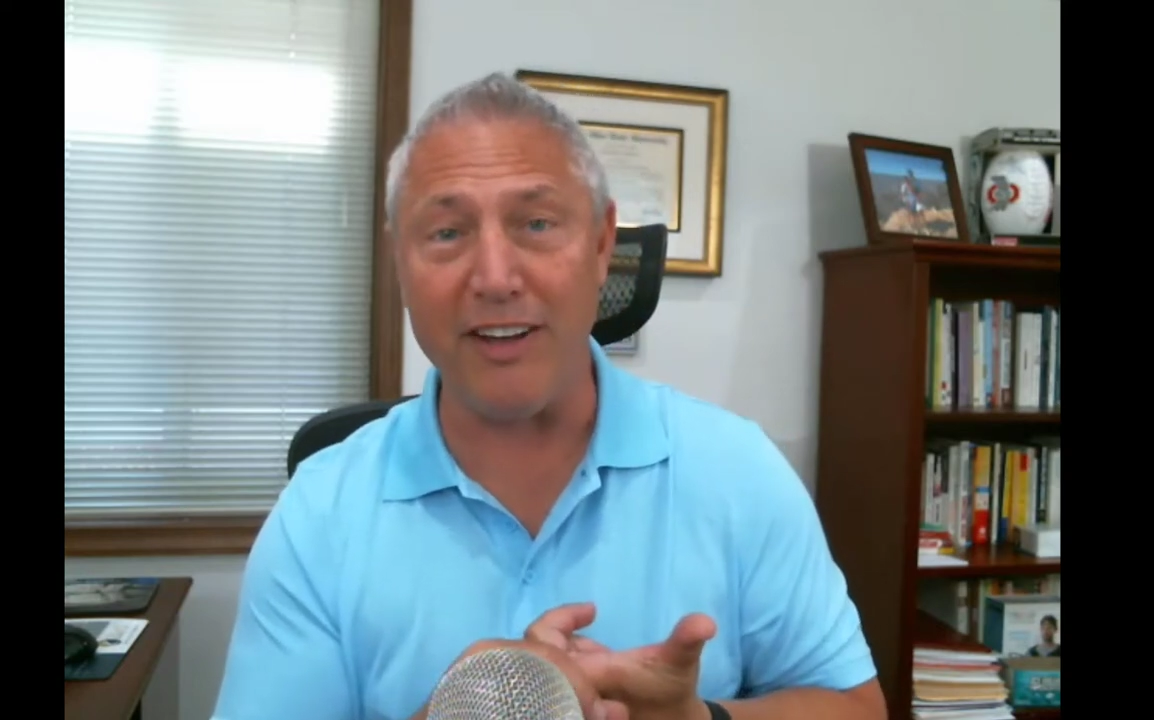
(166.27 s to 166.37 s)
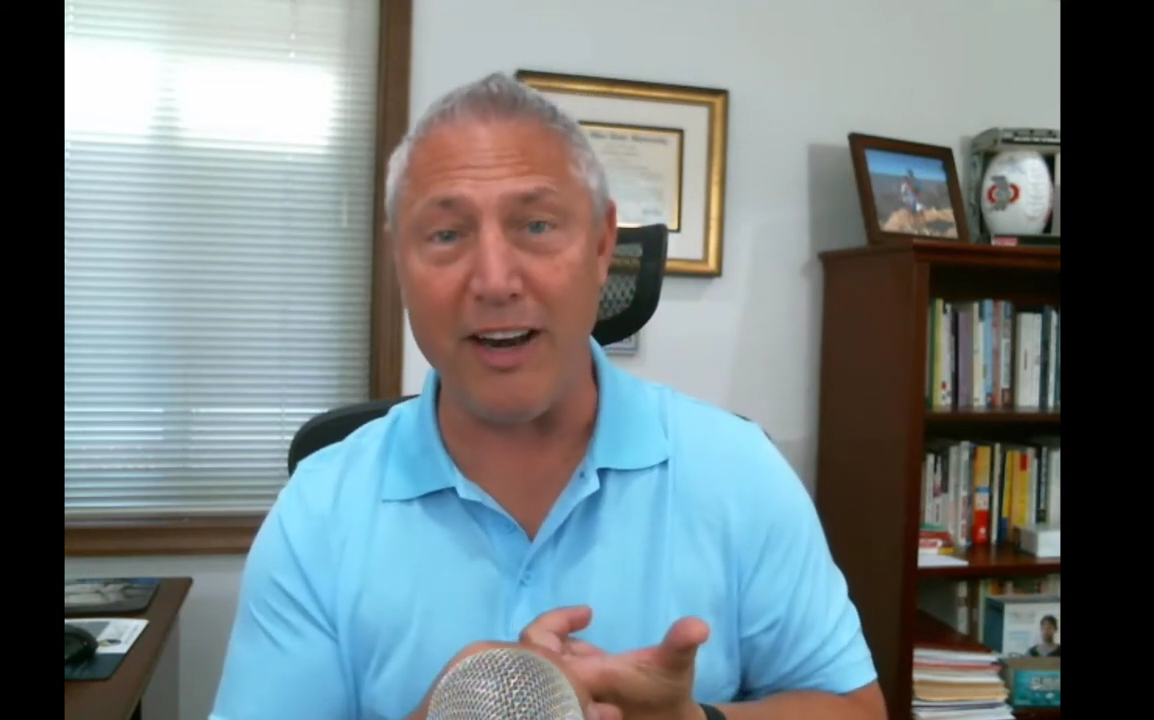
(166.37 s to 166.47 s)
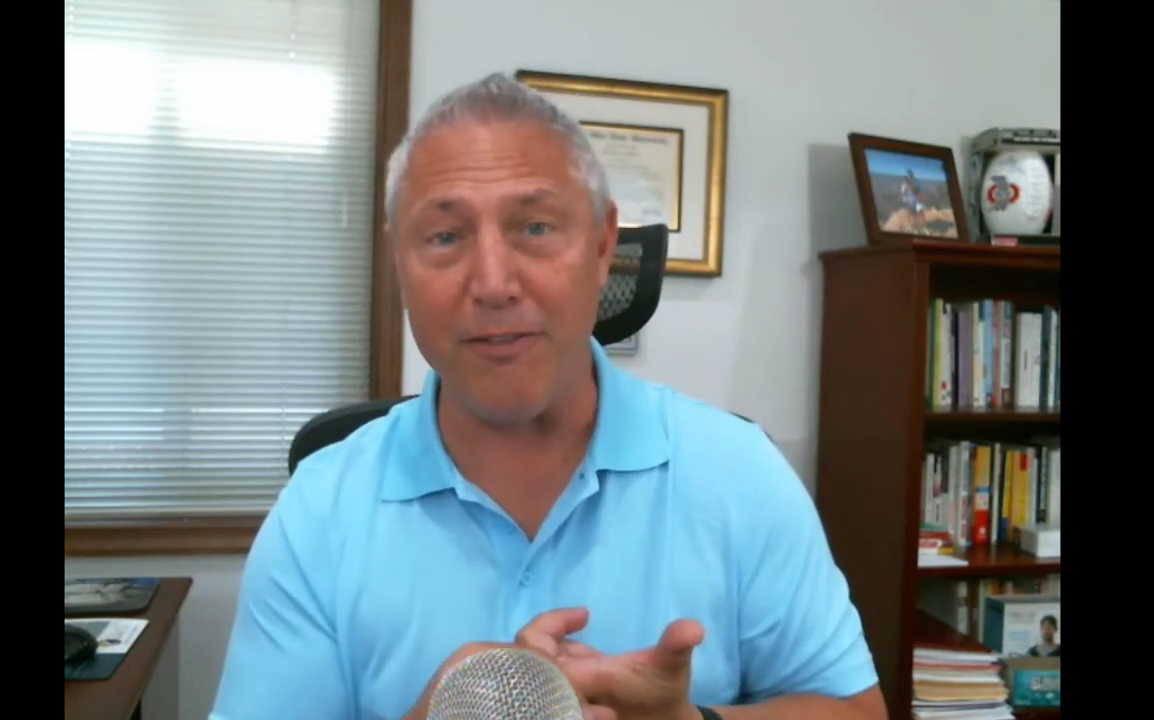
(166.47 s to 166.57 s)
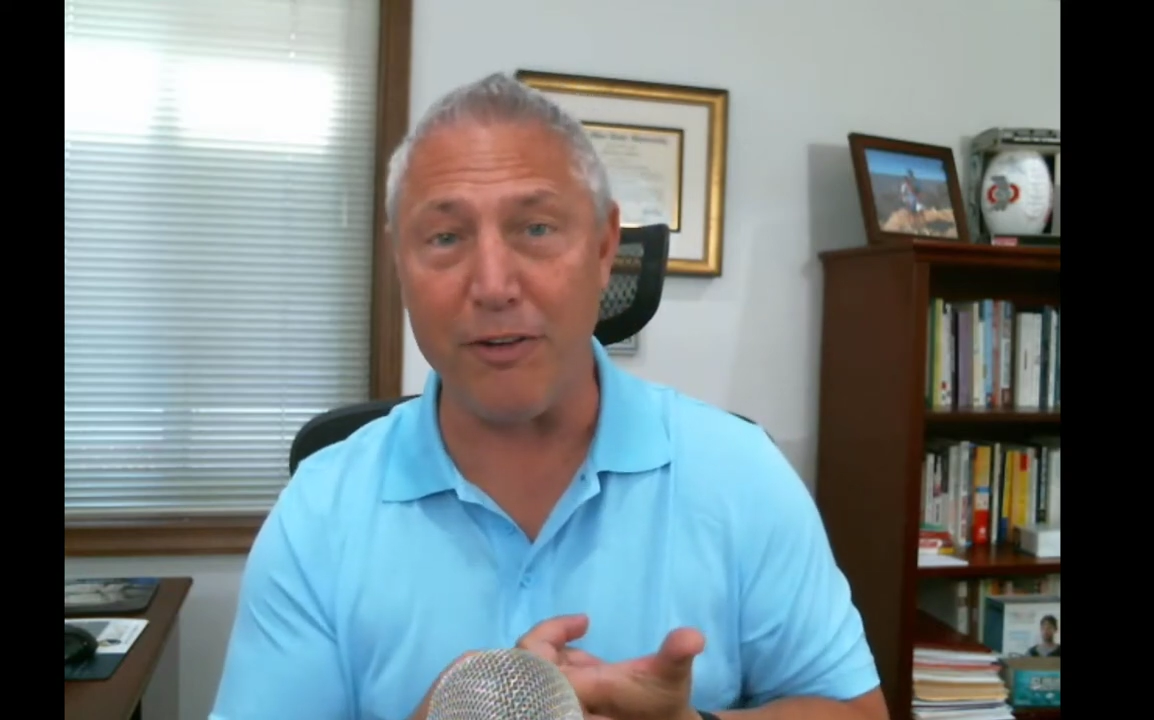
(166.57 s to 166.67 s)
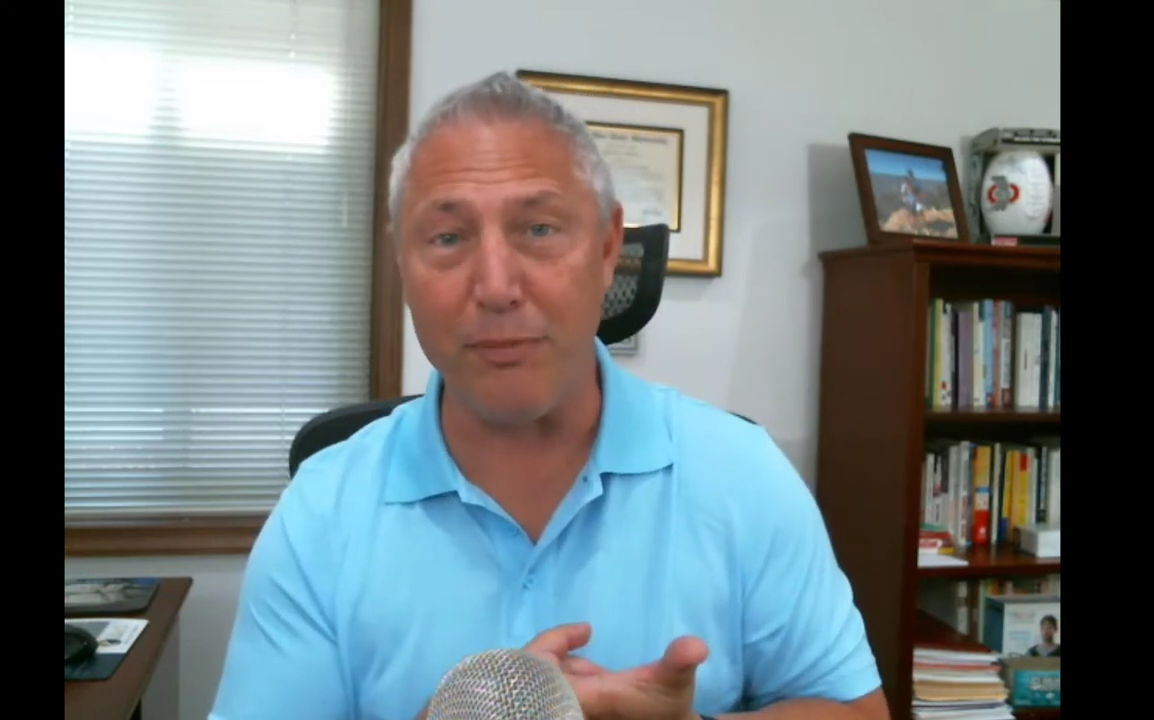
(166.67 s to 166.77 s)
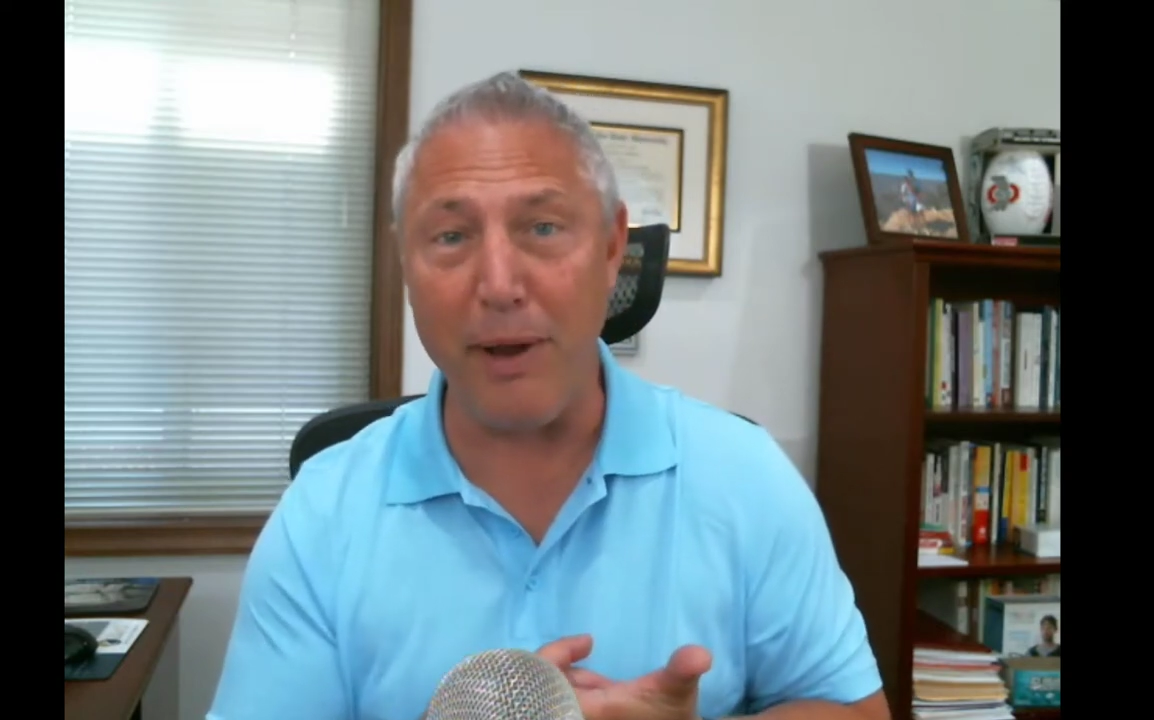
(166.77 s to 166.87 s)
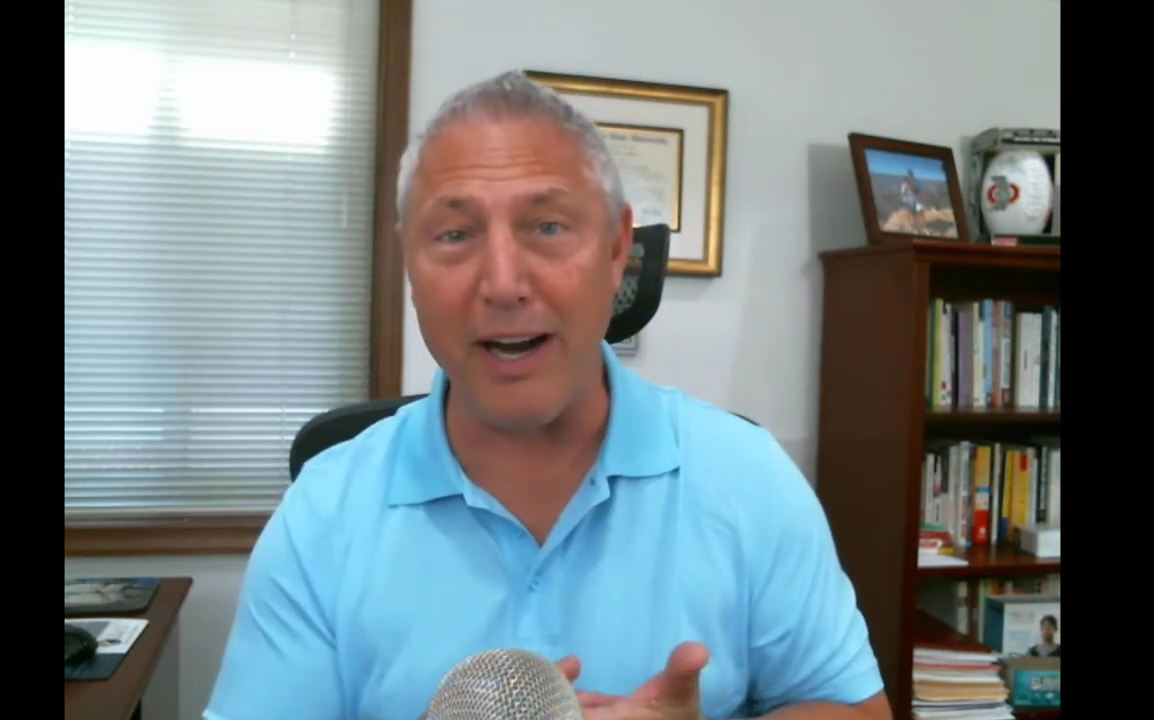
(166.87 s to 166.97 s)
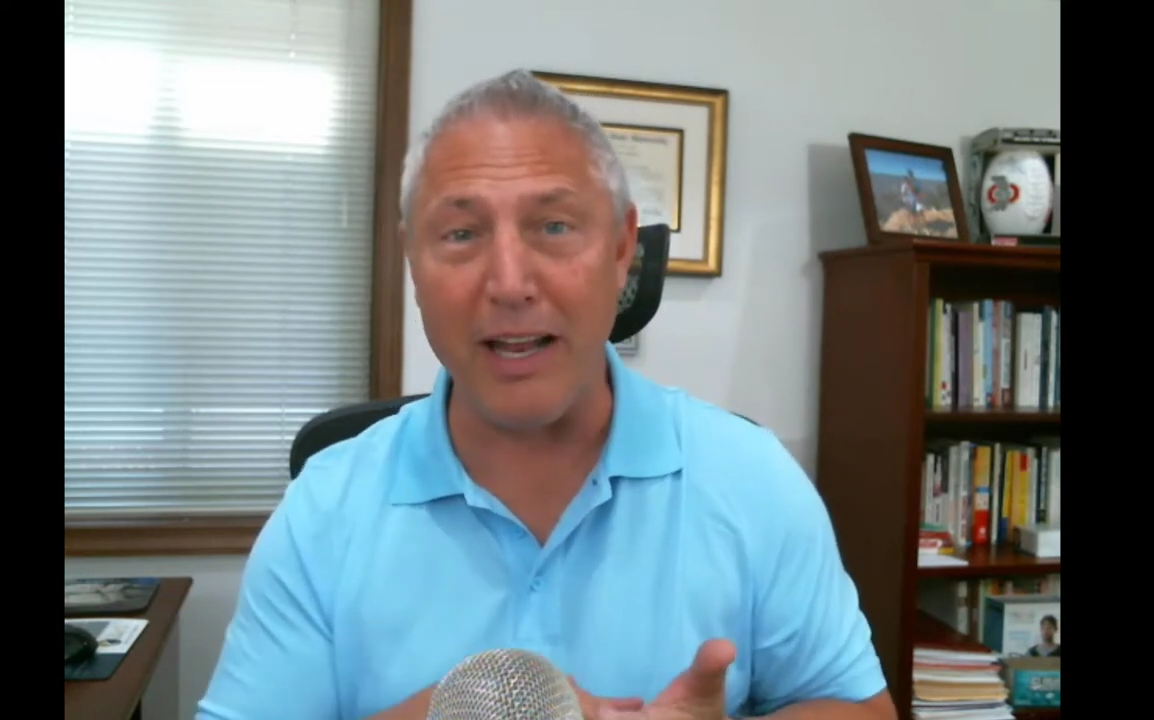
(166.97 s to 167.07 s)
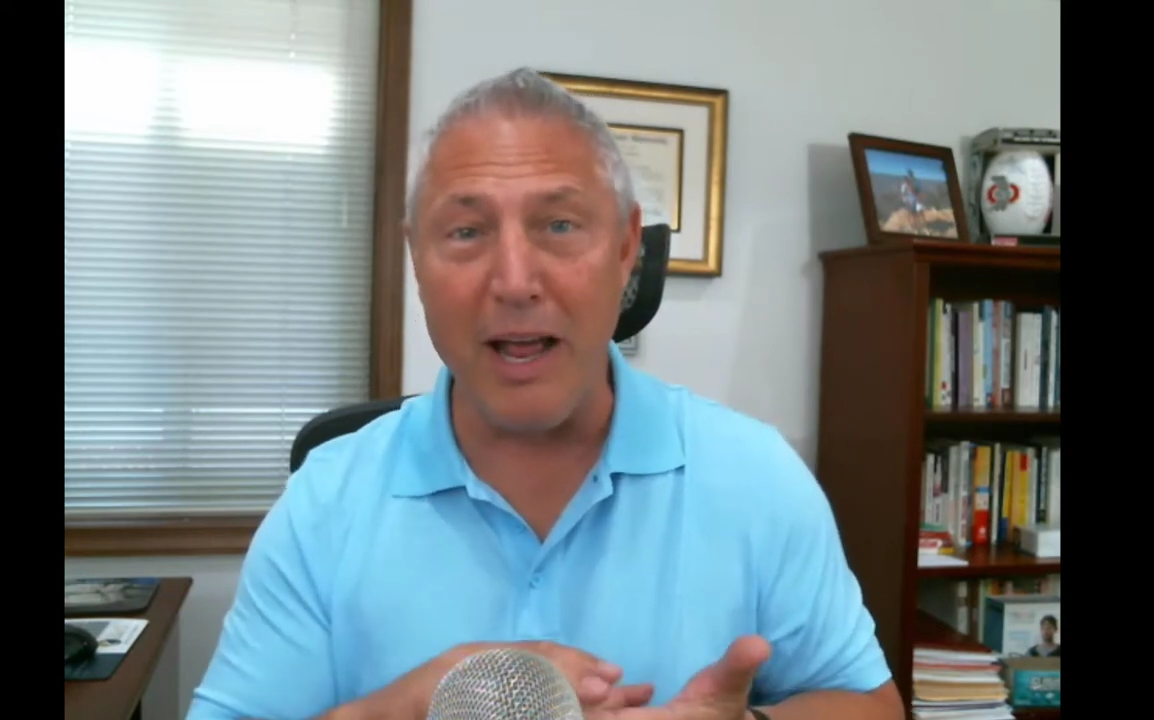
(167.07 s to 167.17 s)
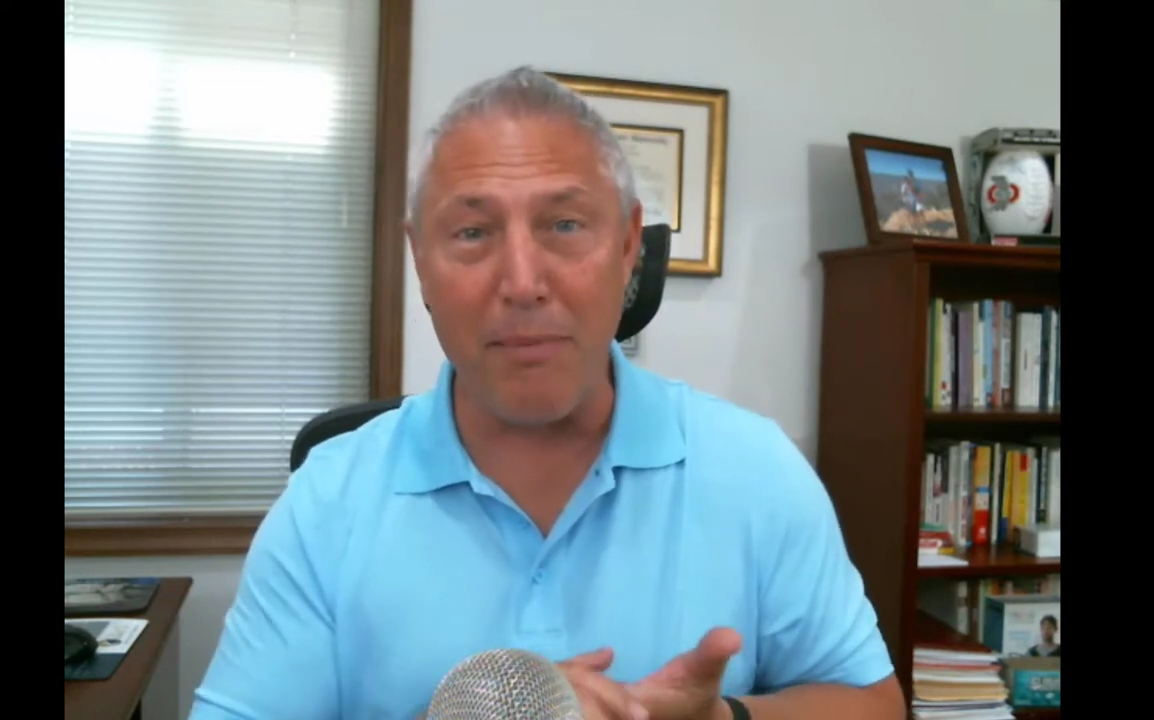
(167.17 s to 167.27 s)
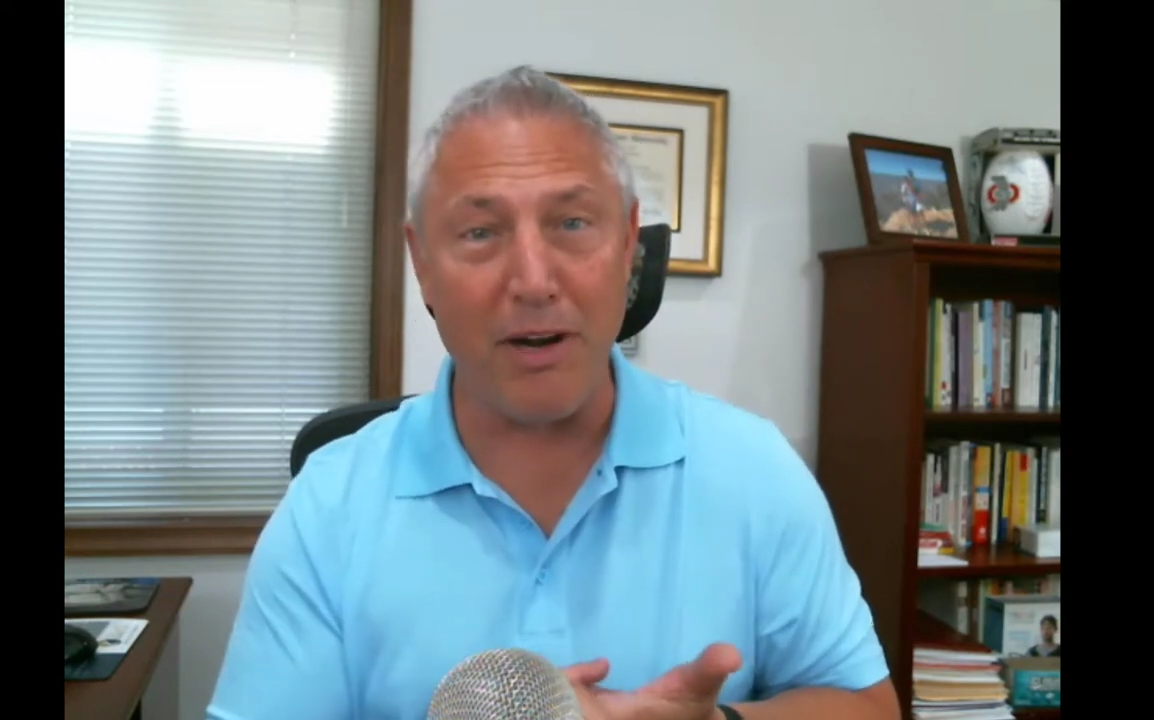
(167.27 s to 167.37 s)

sign of respect.